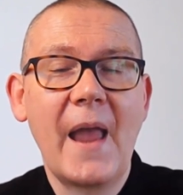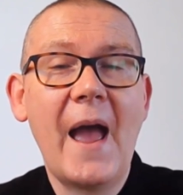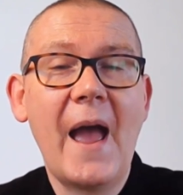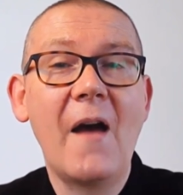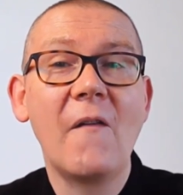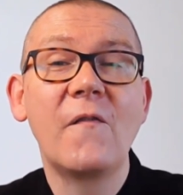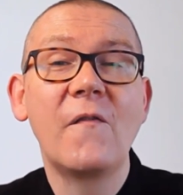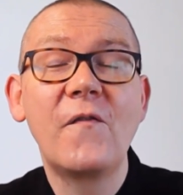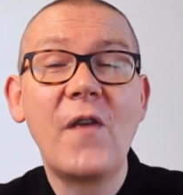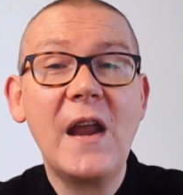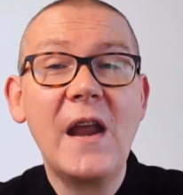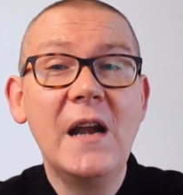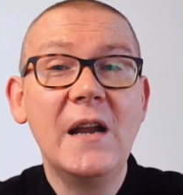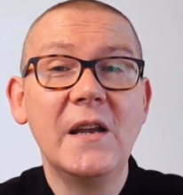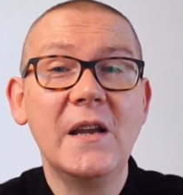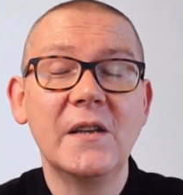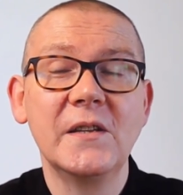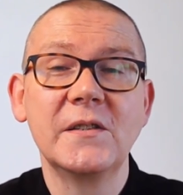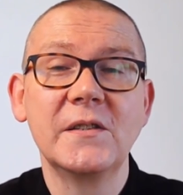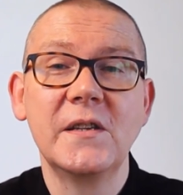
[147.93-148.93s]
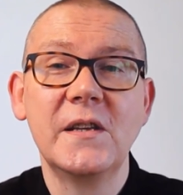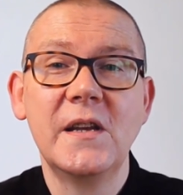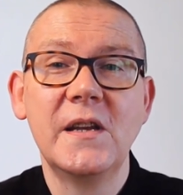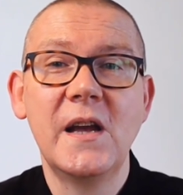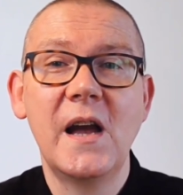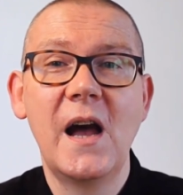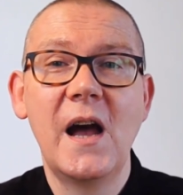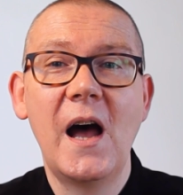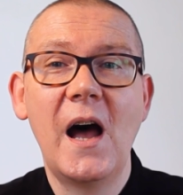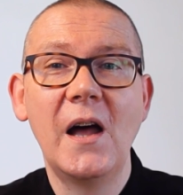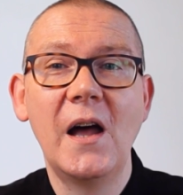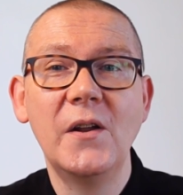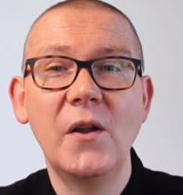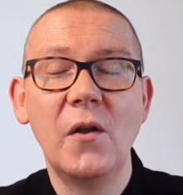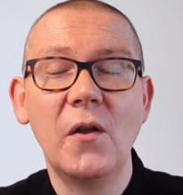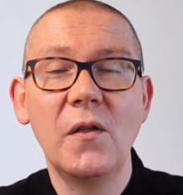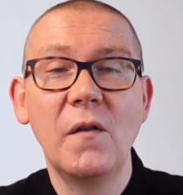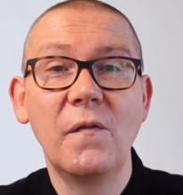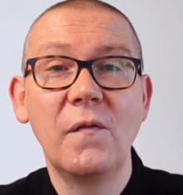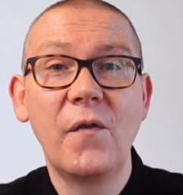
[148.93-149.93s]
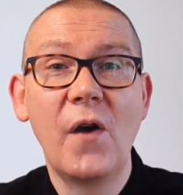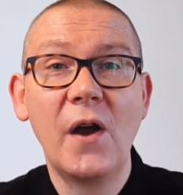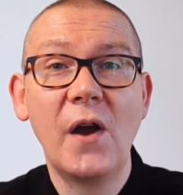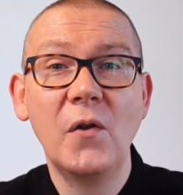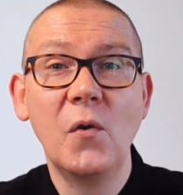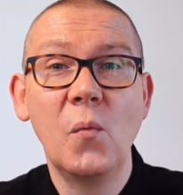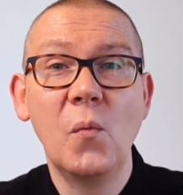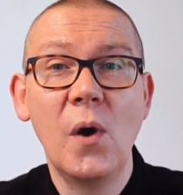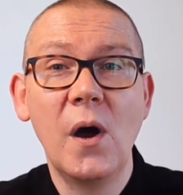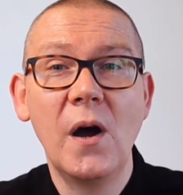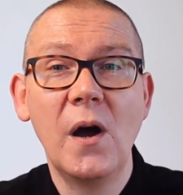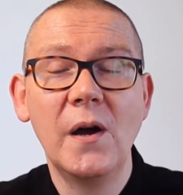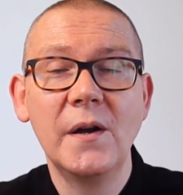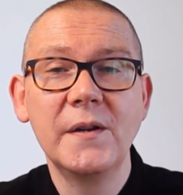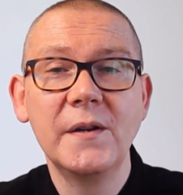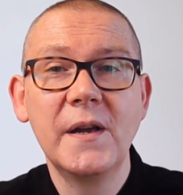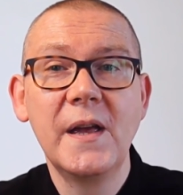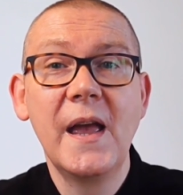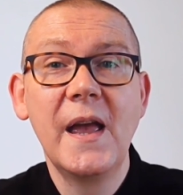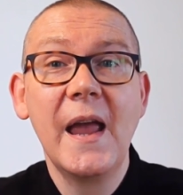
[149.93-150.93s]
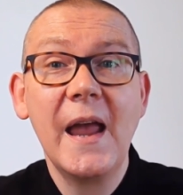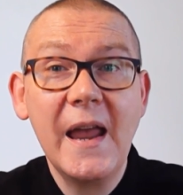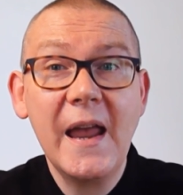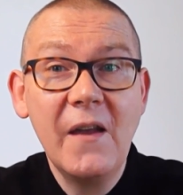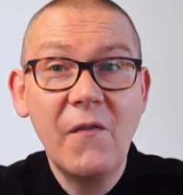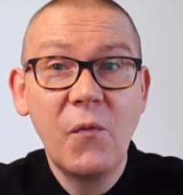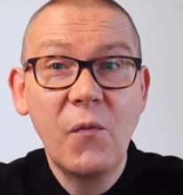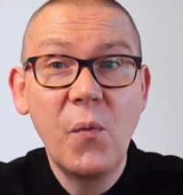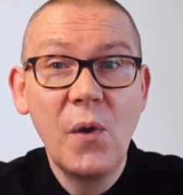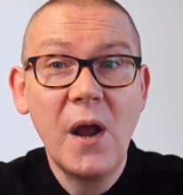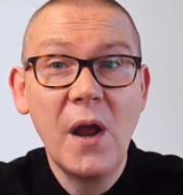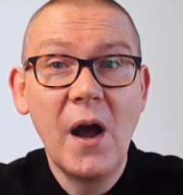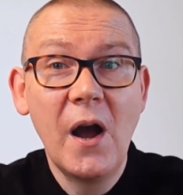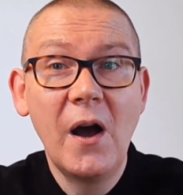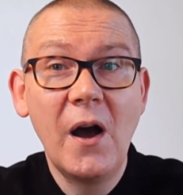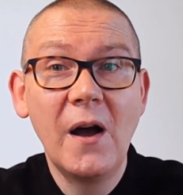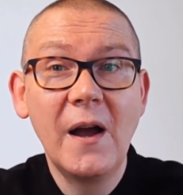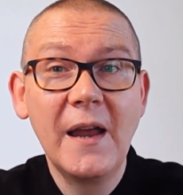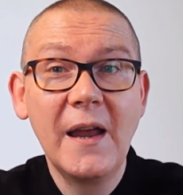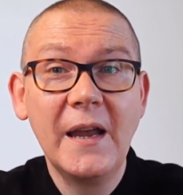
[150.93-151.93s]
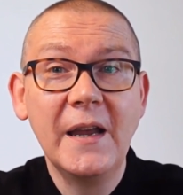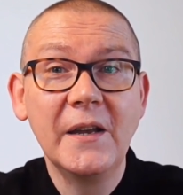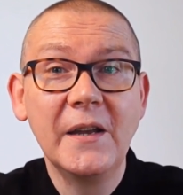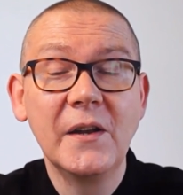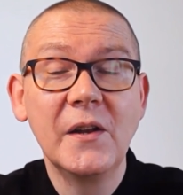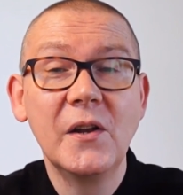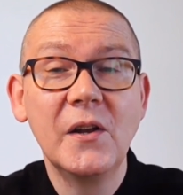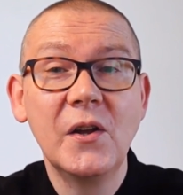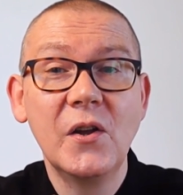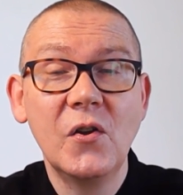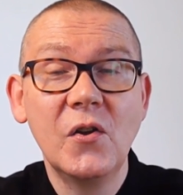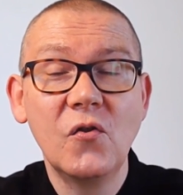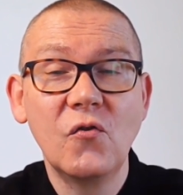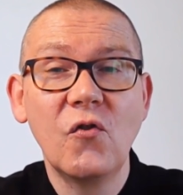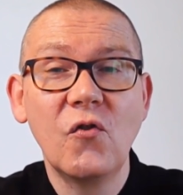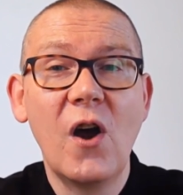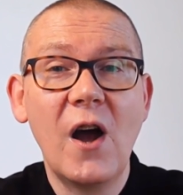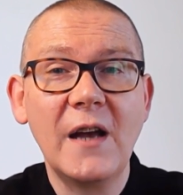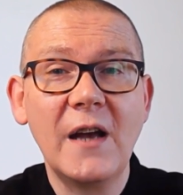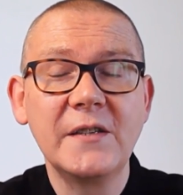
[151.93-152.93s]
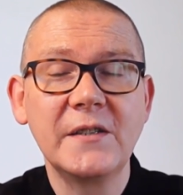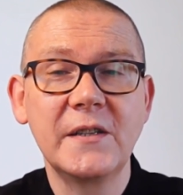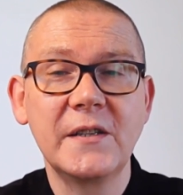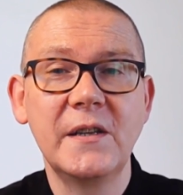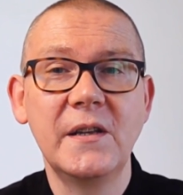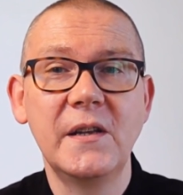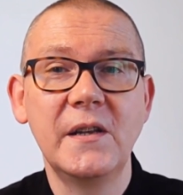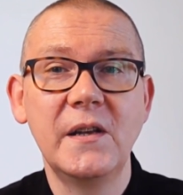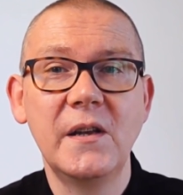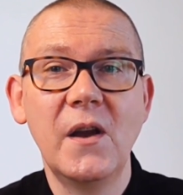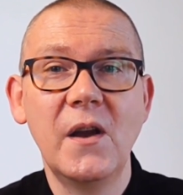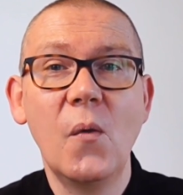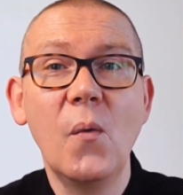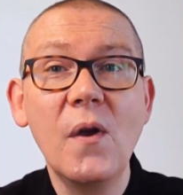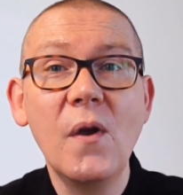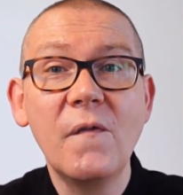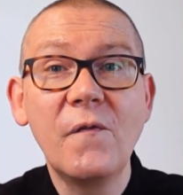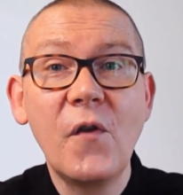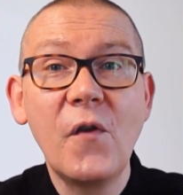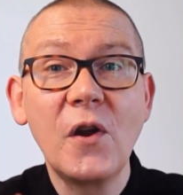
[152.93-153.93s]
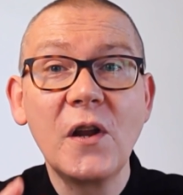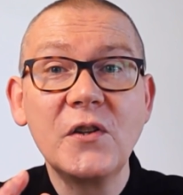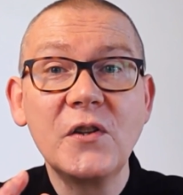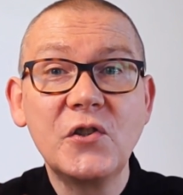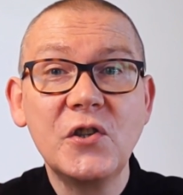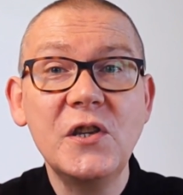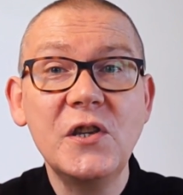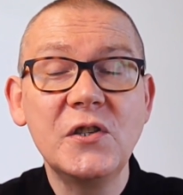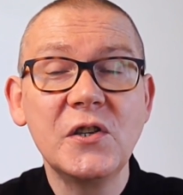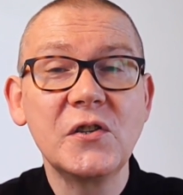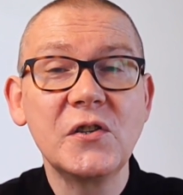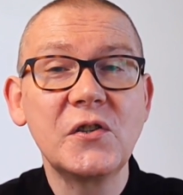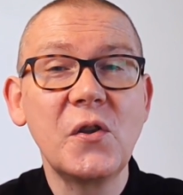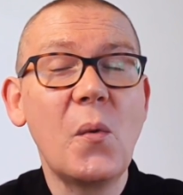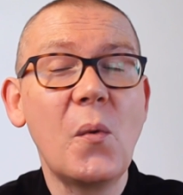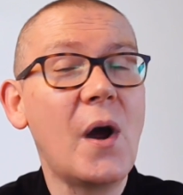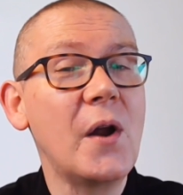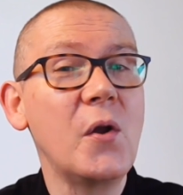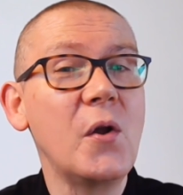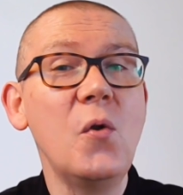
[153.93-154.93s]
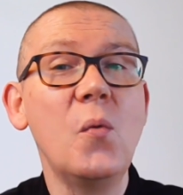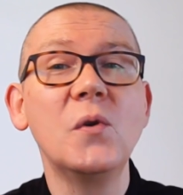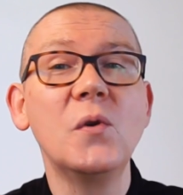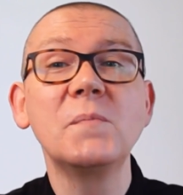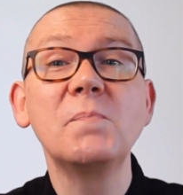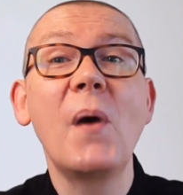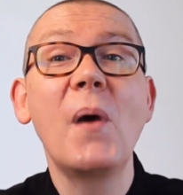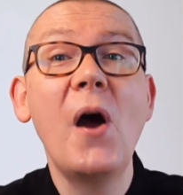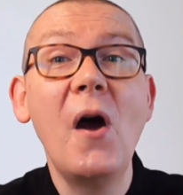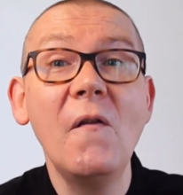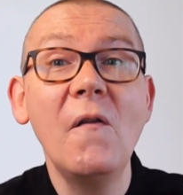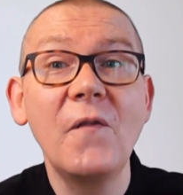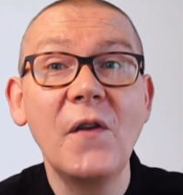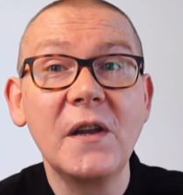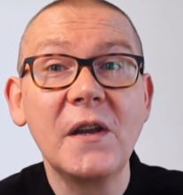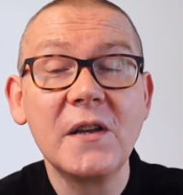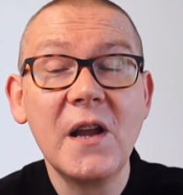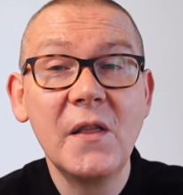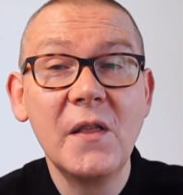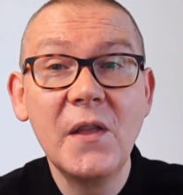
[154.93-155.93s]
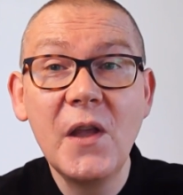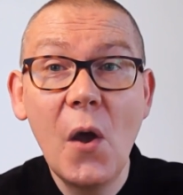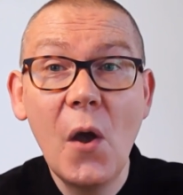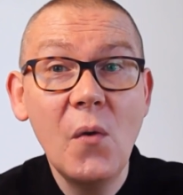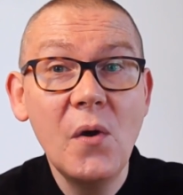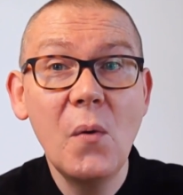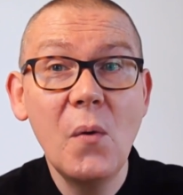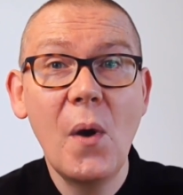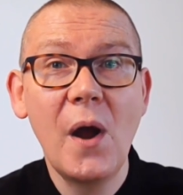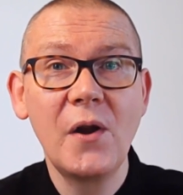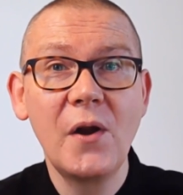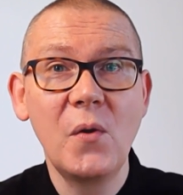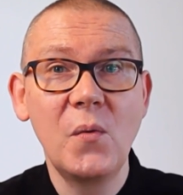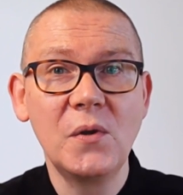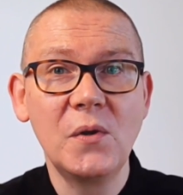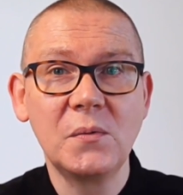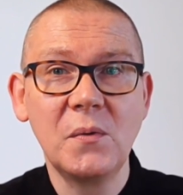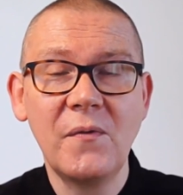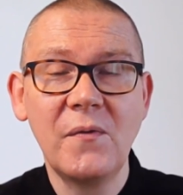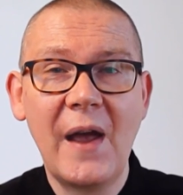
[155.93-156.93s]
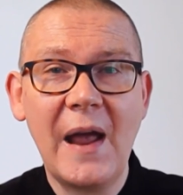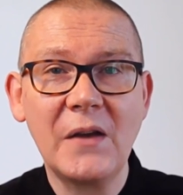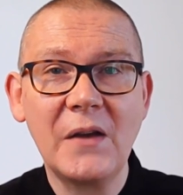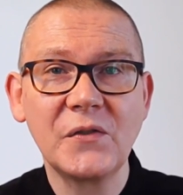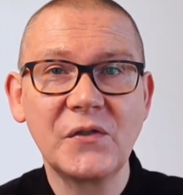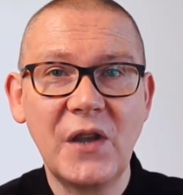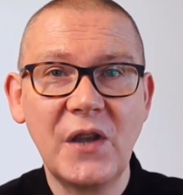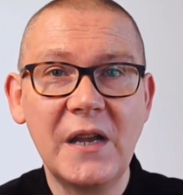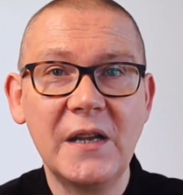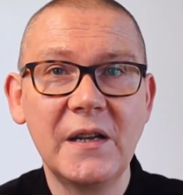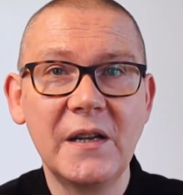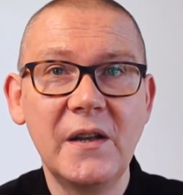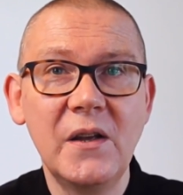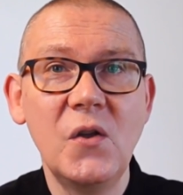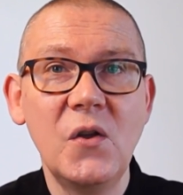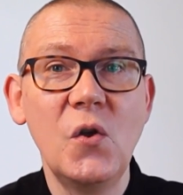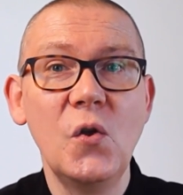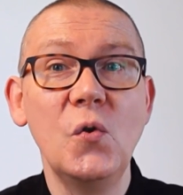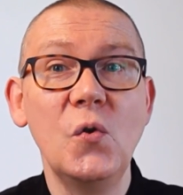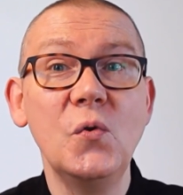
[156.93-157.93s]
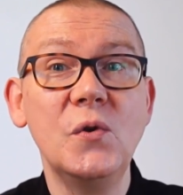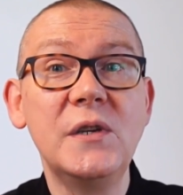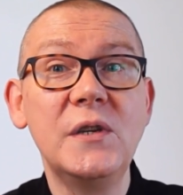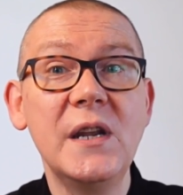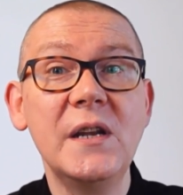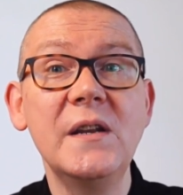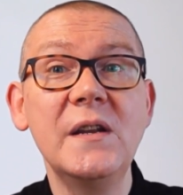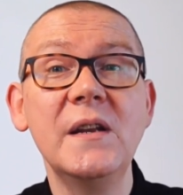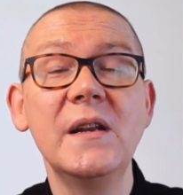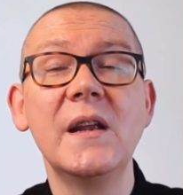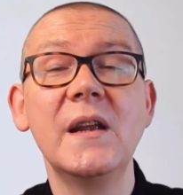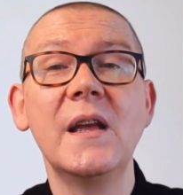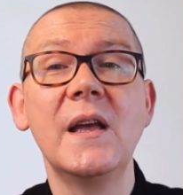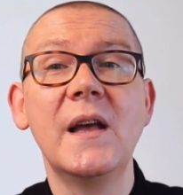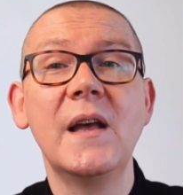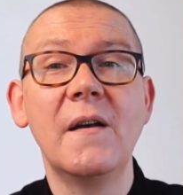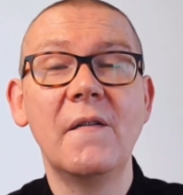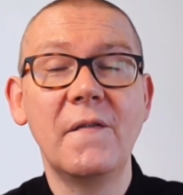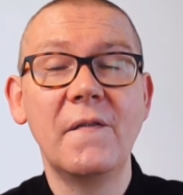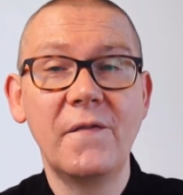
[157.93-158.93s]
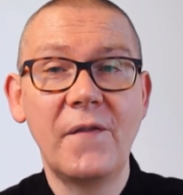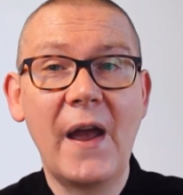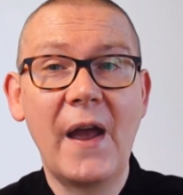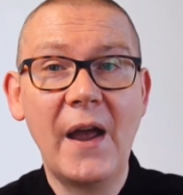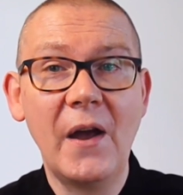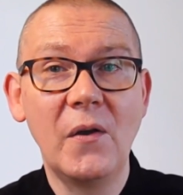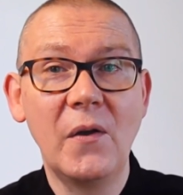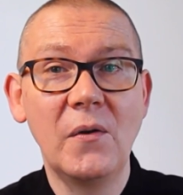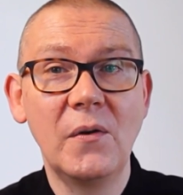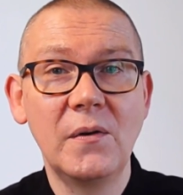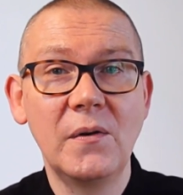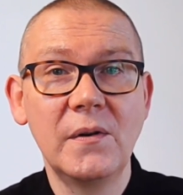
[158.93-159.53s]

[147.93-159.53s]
Our failures are not the final word if we are in Christ. We follow Jesus, the one who was perfect, the only one who was without sin, who didn't fail.